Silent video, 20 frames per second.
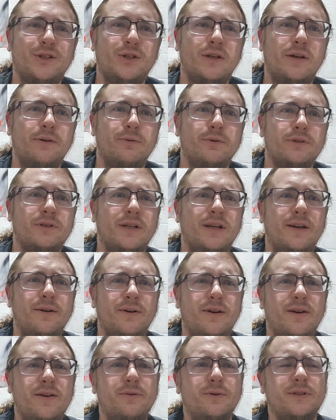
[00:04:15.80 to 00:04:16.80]

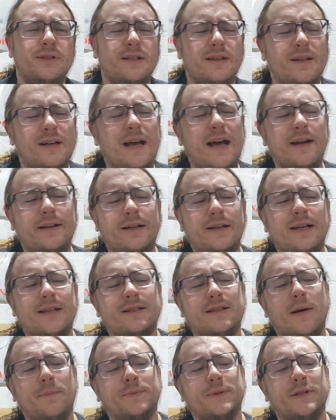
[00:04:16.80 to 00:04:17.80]
it had
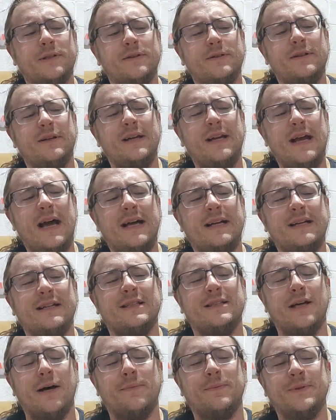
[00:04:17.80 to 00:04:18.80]
its ups. It had
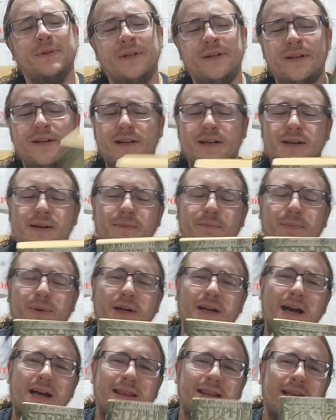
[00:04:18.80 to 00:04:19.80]
its ups.
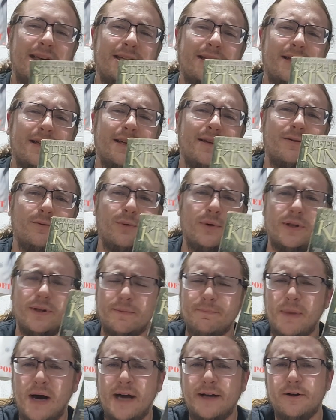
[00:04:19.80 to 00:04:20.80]
But I think that with a
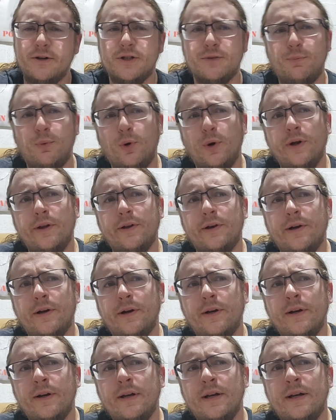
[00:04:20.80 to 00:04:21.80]
minor
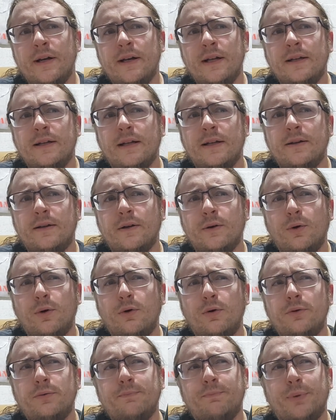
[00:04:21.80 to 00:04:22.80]
spoiler, that the
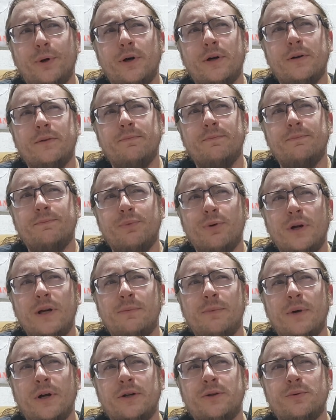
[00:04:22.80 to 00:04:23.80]
whole book pretty
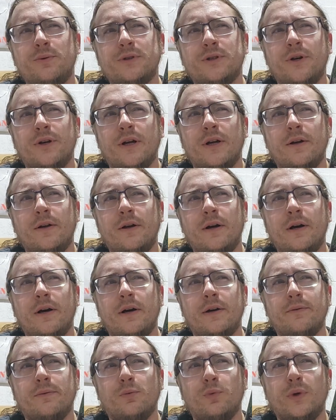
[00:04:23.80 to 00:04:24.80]
much was on
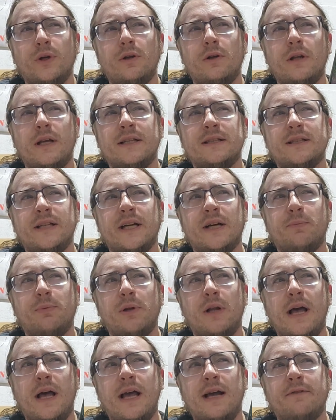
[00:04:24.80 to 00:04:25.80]
a realistic
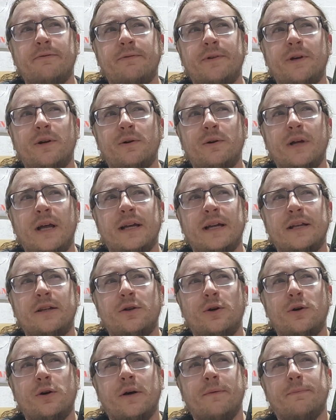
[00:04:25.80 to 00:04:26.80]
playing field, and it
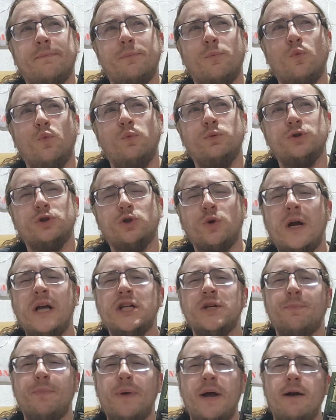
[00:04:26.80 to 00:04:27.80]
took a
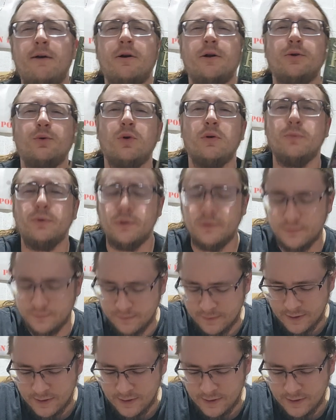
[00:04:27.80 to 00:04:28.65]
strange paranormal